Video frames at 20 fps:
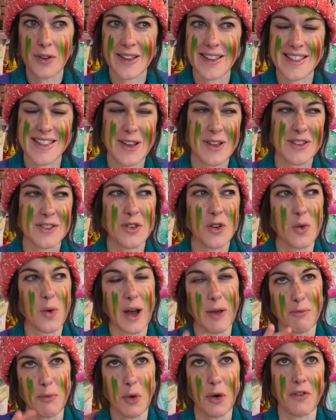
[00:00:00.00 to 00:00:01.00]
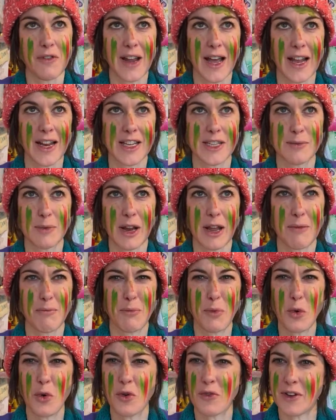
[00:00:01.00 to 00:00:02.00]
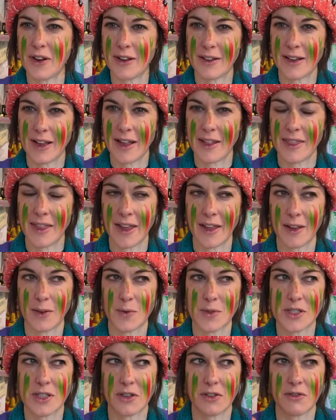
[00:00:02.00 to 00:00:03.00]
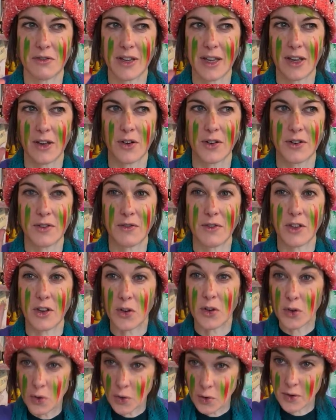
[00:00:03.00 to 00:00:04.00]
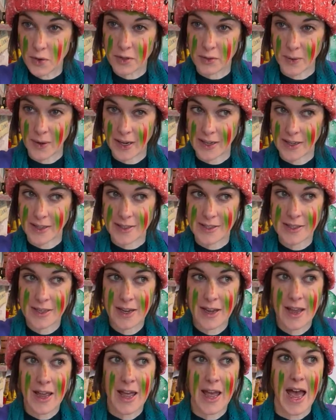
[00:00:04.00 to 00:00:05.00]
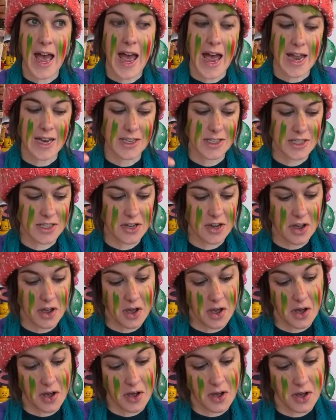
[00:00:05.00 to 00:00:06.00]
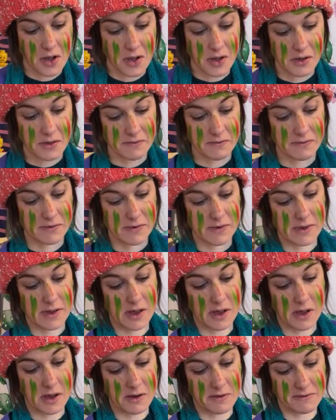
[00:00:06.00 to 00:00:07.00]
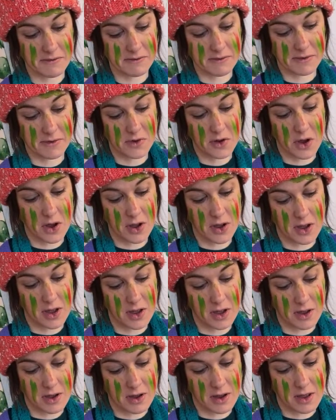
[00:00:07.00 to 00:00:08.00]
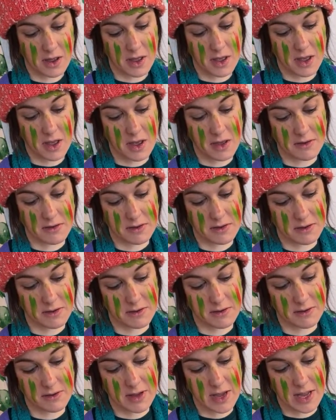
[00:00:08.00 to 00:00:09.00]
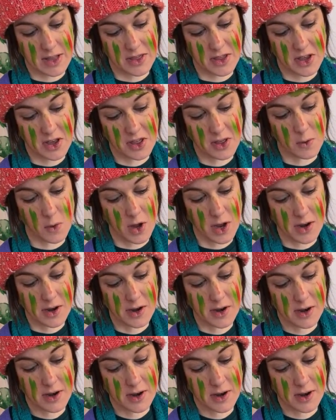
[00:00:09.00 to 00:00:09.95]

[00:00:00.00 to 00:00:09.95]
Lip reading: It's not quite borealis, but like boreal, I think, was the Greek god of the north wind, and and the other one